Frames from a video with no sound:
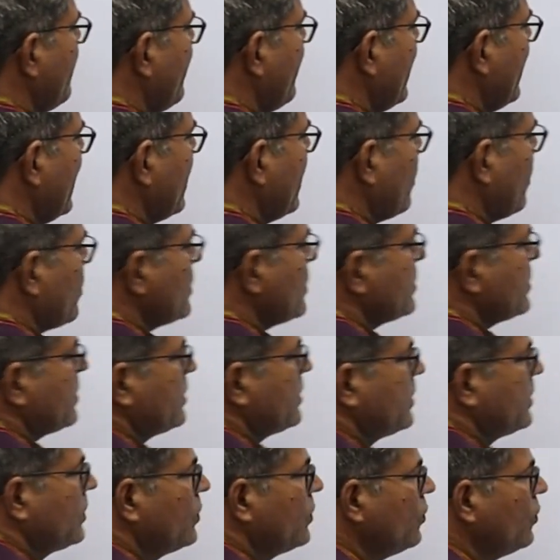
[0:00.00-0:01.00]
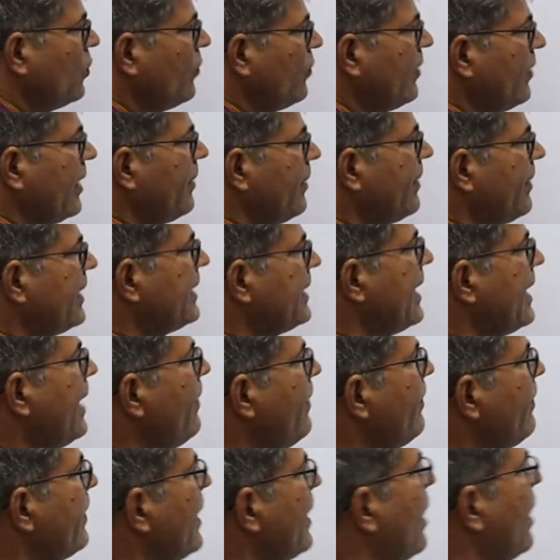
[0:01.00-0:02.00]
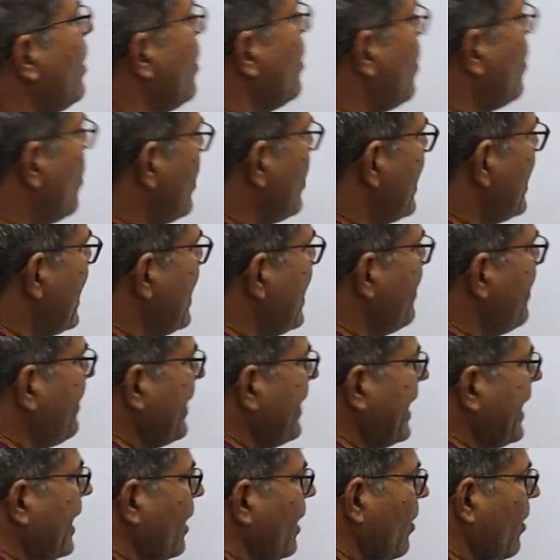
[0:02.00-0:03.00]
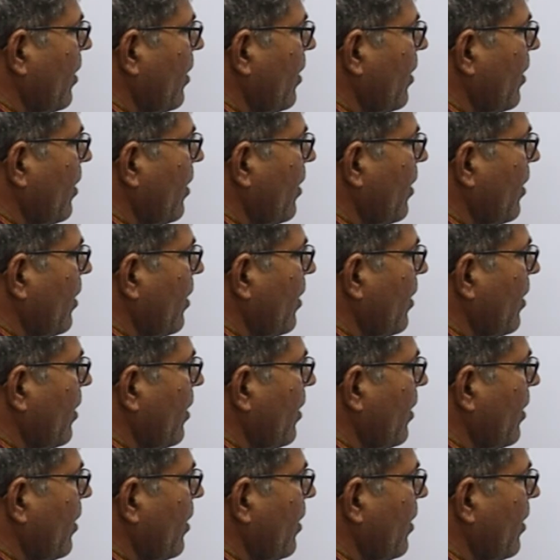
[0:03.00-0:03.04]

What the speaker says: P cross Q will be the ordered pair